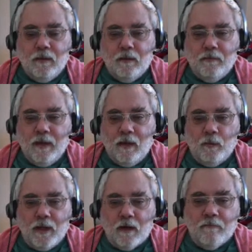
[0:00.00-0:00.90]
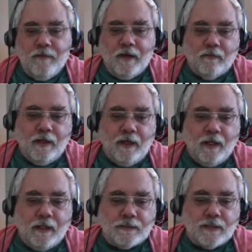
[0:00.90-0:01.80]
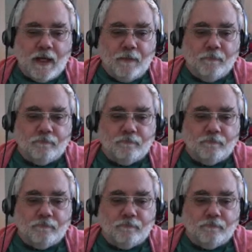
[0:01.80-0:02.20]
that we are varying in time.